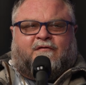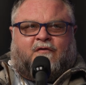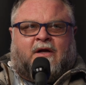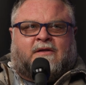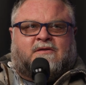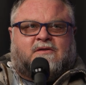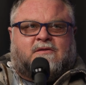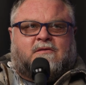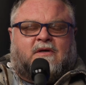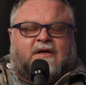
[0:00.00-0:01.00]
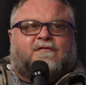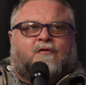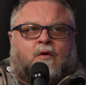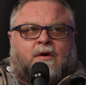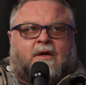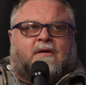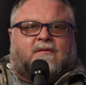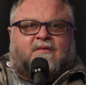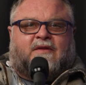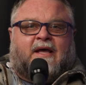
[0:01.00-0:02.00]
friends in Florida
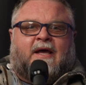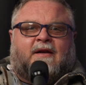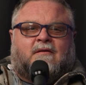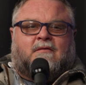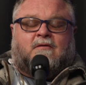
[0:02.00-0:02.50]
that